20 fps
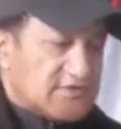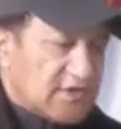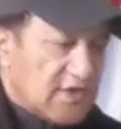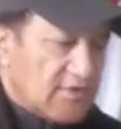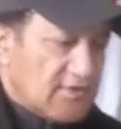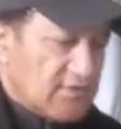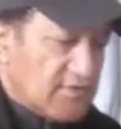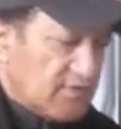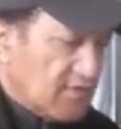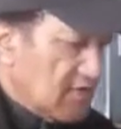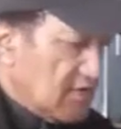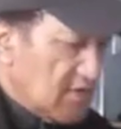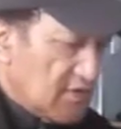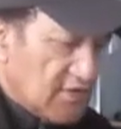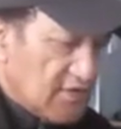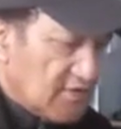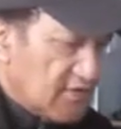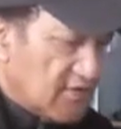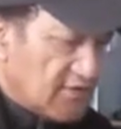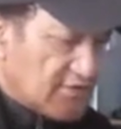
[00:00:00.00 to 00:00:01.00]
so
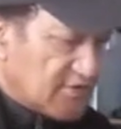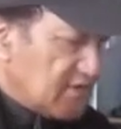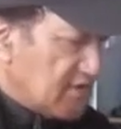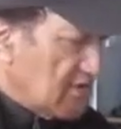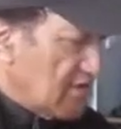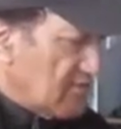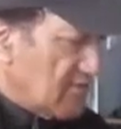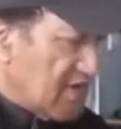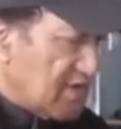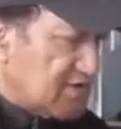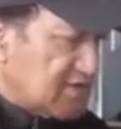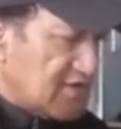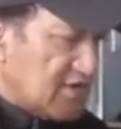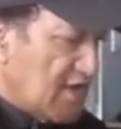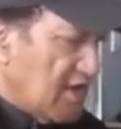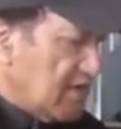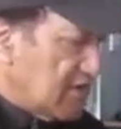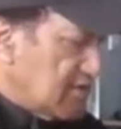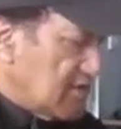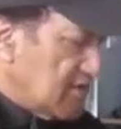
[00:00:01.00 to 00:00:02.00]
you'll see on my
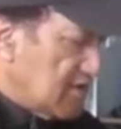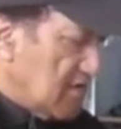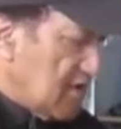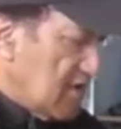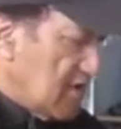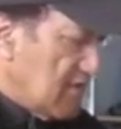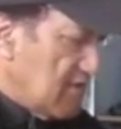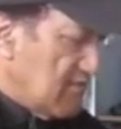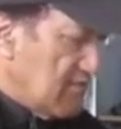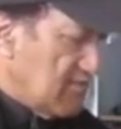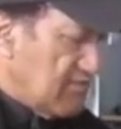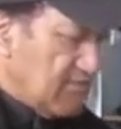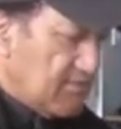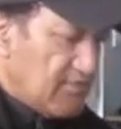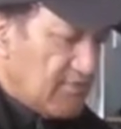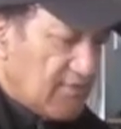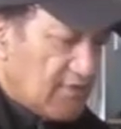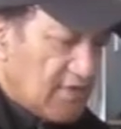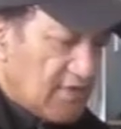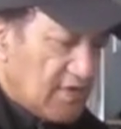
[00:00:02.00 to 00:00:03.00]
site um,
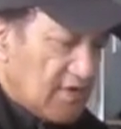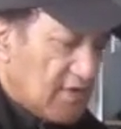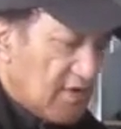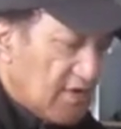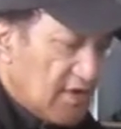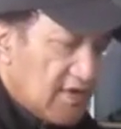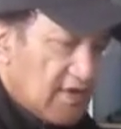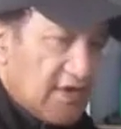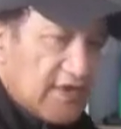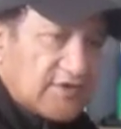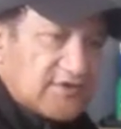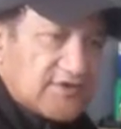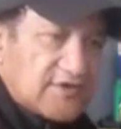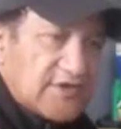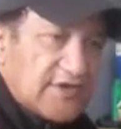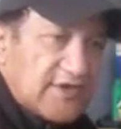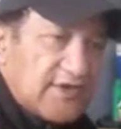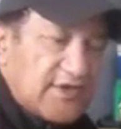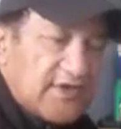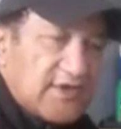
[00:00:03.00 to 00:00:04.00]

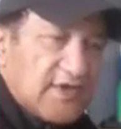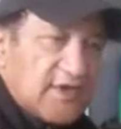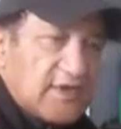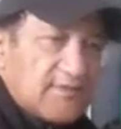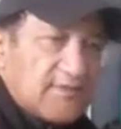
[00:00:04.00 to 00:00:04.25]
actually